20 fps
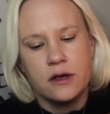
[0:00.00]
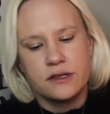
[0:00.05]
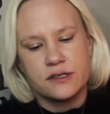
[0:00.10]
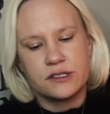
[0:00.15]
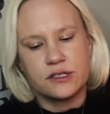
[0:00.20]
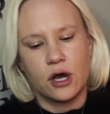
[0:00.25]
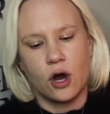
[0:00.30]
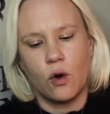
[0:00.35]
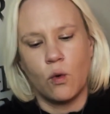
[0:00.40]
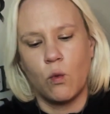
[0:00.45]

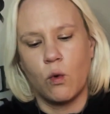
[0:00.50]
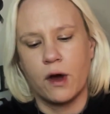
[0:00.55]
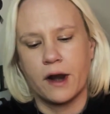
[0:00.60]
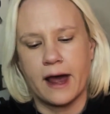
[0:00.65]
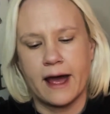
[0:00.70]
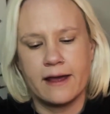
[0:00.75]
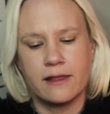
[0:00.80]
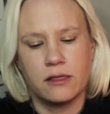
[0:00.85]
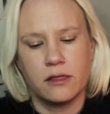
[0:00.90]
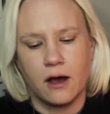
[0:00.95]
So
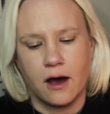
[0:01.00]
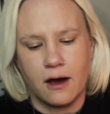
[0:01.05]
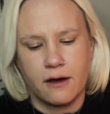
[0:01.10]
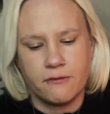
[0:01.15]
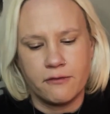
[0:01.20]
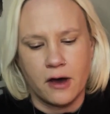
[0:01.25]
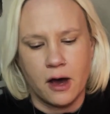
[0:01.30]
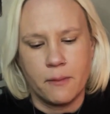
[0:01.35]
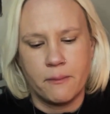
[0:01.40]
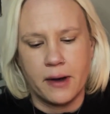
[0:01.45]
what I
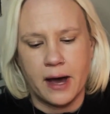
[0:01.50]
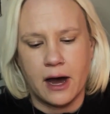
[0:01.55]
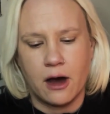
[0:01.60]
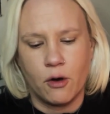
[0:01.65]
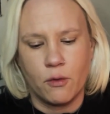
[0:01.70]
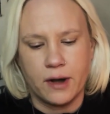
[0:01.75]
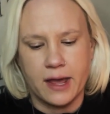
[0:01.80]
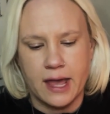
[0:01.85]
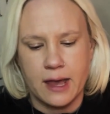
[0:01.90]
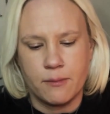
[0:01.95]
love
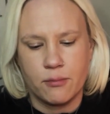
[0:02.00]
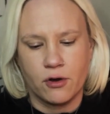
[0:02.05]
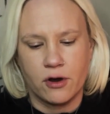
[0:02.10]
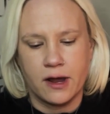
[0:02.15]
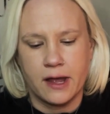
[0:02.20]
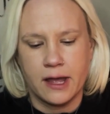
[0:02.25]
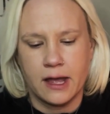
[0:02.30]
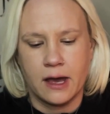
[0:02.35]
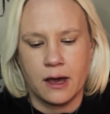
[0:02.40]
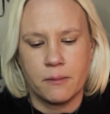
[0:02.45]
about
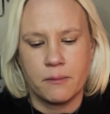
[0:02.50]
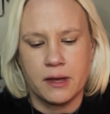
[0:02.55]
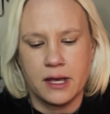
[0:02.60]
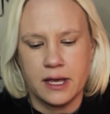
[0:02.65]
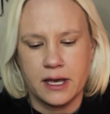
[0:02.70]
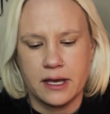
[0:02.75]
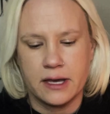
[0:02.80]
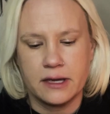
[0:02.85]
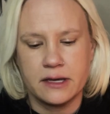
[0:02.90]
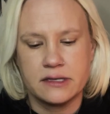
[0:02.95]
Abraham
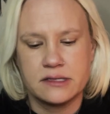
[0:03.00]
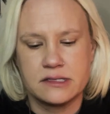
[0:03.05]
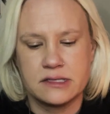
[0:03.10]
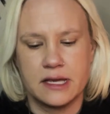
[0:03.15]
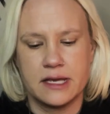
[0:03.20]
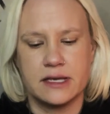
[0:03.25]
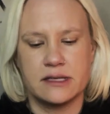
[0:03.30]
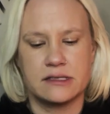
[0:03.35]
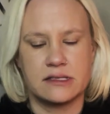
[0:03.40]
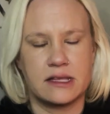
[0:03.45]

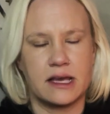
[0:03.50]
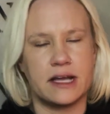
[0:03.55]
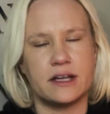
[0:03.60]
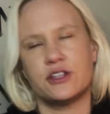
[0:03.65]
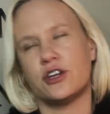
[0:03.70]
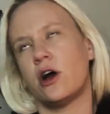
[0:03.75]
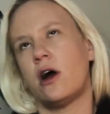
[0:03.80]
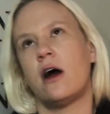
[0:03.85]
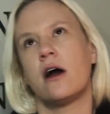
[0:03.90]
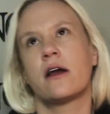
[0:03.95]
Hicks is they
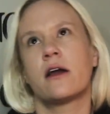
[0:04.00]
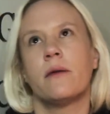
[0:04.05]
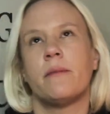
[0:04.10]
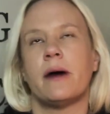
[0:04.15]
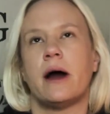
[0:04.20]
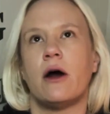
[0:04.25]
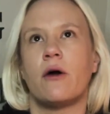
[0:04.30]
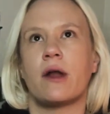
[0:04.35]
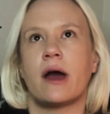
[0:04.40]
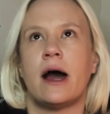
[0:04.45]
talk
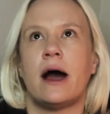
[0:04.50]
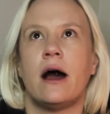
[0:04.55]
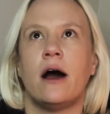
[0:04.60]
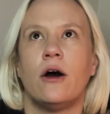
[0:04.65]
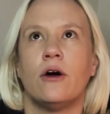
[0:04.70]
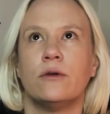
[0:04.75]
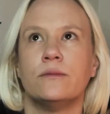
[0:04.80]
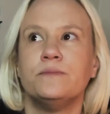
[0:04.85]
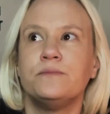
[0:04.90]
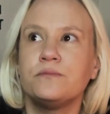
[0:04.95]
about
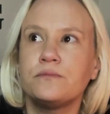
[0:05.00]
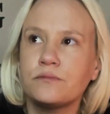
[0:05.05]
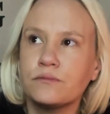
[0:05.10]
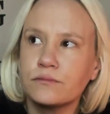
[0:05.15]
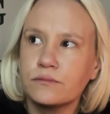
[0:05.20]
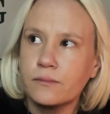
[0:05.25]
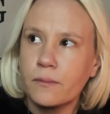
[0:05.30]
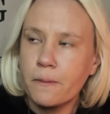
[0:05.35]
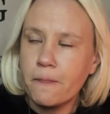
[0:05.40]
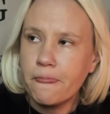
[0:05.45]
how
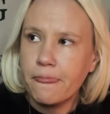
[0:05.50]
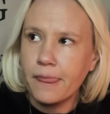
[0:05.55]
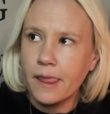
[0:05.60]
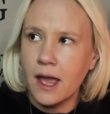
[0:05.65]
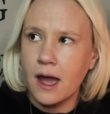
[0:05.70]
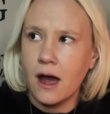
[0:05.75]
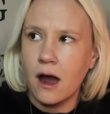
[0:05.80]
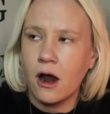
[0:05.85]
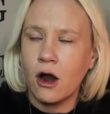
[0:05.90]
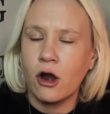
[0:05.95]

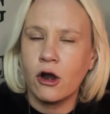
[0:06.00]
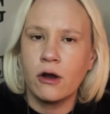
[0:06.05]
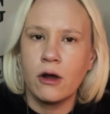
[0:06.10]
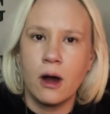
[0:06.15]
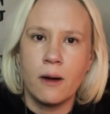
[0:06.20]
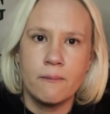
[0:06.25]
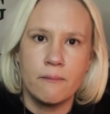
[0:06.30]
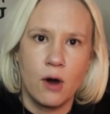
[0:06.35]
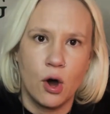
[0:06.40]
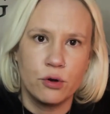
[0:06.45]

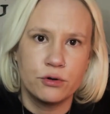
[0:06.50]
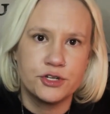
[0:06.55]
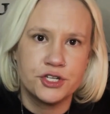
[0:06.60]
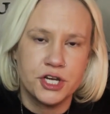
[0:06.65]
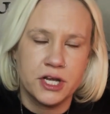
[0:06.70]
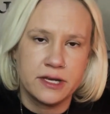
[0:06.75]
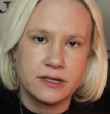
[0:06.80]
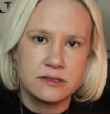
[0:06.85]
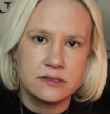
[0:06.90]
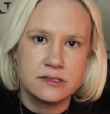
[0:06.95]
our
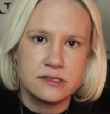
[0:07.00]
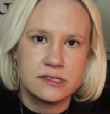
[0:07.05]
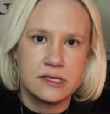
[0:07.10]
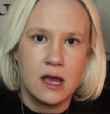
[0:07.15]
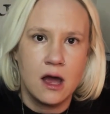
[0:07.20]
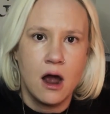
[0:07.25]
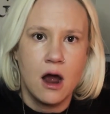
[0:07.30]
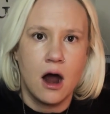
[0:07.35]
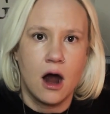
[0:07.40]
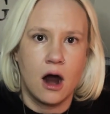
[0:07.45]

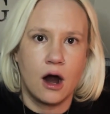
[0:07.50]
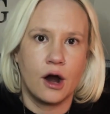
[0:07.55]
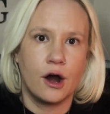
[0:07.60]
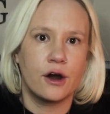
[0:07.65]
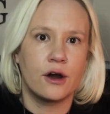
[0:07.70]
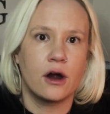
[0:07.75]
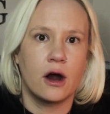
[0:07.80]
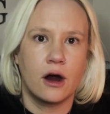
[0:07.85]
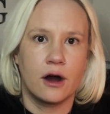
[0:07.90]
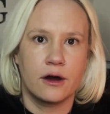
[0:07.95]
emotions
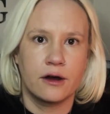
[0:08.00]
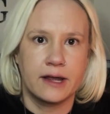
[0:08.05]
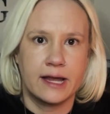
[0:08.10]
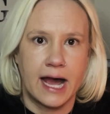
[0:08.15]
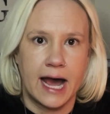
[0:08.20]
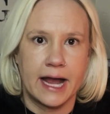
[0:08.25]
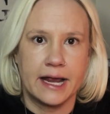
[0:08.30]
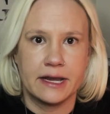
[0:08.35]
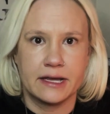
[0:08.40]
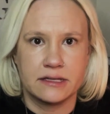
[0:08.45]
are our
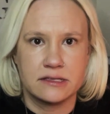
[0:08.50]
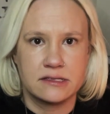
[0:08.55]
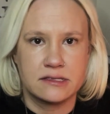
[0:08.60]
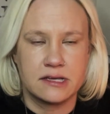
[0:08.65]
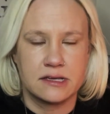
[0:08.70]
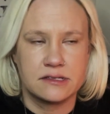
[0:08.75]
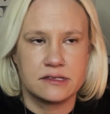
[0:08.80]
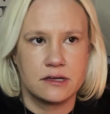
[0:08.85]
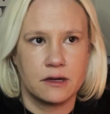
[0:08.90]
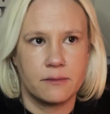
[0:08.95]
guidance
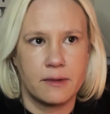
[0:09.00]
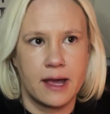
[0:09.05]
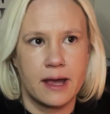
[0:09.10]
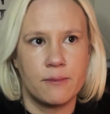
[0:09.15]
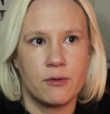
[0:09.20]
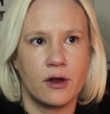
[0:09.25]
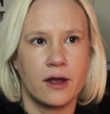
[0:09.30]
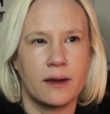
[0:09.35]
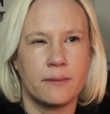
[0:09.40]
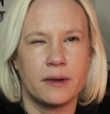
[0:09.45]
system.
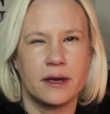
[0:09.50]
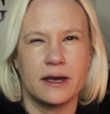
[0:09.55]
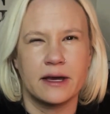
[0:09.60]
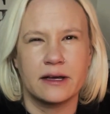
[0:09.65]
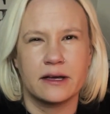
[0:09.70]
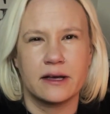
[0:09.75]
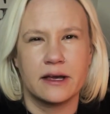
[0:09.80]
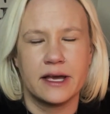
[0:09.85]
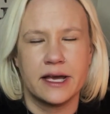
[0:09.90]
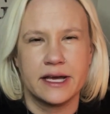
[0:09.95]
Abraham
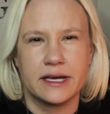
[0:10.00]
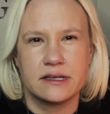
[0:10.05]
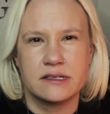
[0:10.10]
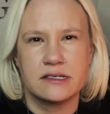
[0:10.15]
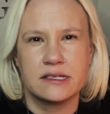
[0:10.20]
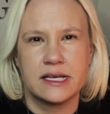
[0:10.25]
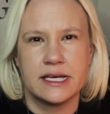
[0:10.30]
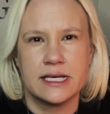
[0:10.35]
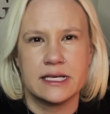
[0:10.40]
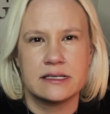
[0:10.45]

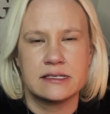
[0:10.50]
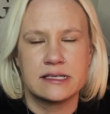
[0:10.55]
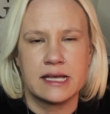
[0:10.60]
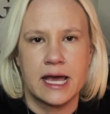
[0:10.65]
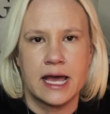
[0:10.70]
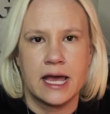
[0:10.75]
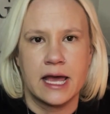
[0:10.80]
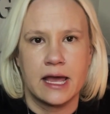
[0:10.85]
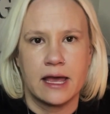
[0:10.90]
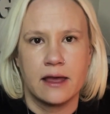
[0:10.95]
Hicks is
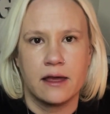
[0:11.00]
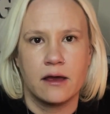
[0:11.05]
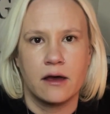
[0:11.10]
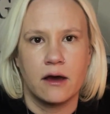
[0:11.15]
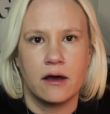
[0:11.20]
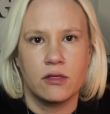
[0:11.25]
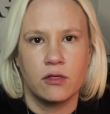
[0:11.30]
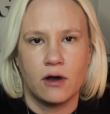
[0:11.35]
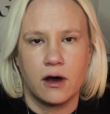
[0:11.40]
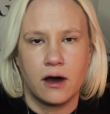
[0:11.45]

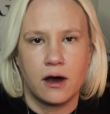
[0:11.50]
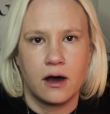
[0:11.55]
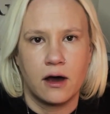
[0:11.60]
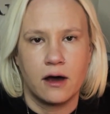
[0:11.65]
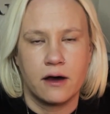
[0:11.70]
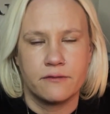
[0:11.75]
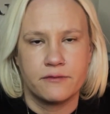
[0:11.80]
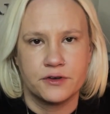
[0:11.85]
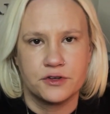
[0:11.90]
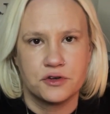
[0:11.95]
a
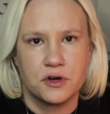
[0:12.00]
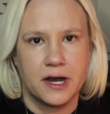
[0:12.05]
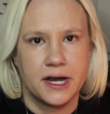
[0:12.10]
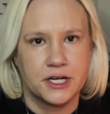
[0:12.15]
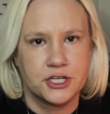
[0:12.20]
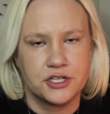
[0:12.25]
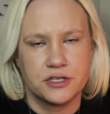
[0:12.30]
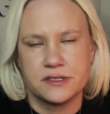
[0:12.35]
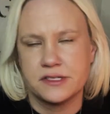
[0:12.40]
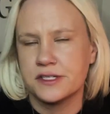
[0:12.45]
Law of
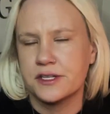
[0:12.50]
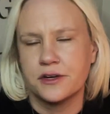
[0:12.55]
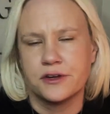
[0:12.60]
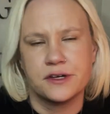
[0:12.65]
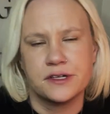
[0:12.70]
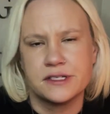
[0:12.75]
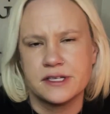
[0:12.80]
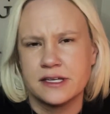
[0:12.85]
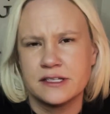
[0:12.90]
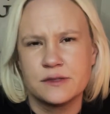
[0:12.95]
Attraction
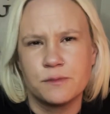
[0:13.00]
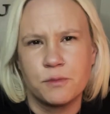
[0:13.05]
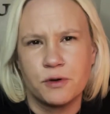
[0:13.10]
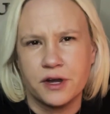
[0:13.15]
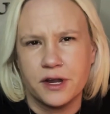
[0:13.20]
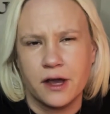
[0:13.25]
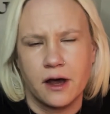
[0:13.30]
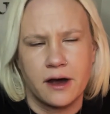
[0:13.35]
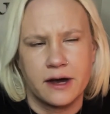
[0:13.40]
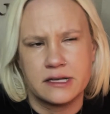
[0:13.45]
series. It's
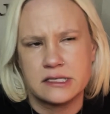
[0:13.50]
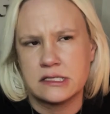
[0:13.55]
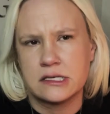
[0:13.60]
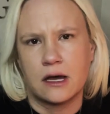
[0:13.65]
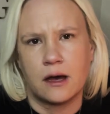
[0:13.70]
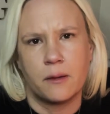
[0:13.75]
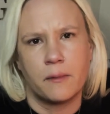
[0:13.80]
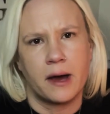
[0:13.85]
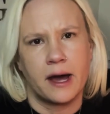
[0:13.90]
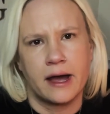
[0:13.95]
pretty
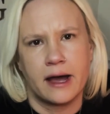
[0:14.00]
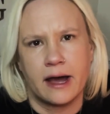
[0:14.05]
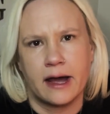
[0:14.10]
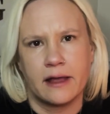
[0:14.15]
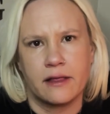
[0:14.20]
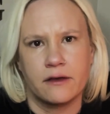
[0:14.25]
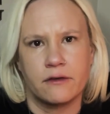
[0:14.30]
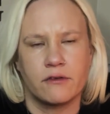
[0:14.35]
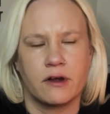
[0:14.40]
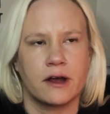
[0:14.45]
awesome. I
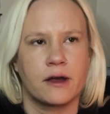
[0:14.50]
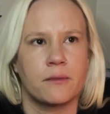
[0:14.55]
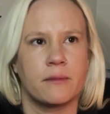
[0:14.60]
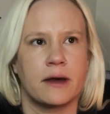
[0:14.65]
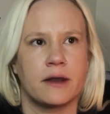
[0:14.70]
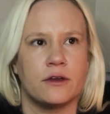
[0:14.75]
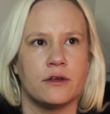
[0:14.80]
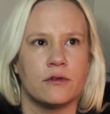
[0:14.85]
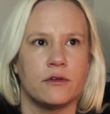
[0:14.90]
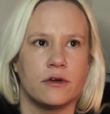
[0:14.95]
highly
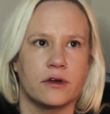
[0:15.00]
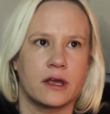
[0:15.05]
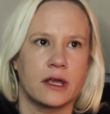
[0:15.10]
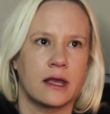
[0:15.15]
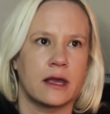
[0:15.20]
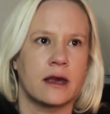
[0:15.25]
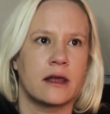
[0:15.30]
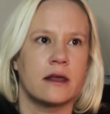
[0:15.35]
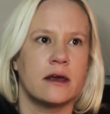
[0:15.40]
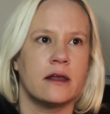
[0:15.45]
recommend you
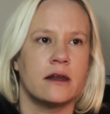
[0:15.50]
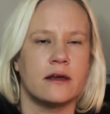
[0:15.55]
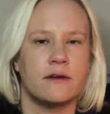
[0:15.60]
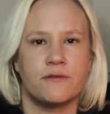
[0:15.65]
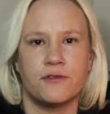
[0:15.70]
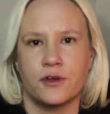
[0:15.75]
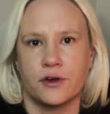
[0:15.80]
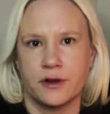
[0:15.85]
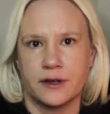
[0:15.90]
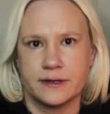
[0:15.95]
looking at it
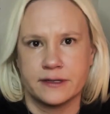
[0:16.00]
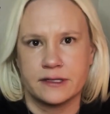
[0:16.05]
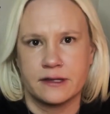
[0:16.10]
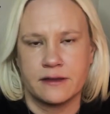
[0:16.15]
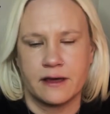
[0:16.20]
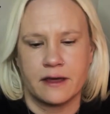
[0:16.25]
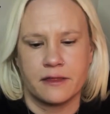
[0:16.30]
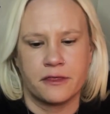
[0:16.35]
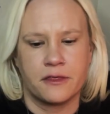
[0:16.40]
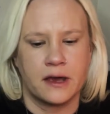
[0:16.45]
if you're
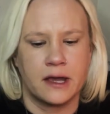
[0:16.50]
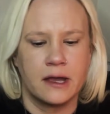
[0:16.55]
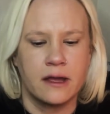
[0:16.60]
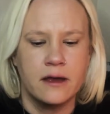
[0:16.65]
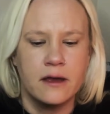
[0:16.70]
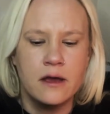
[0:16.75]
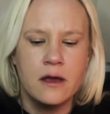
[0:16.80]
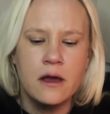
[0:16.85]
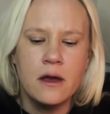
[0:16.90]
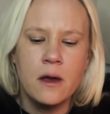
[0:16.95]
into that thing.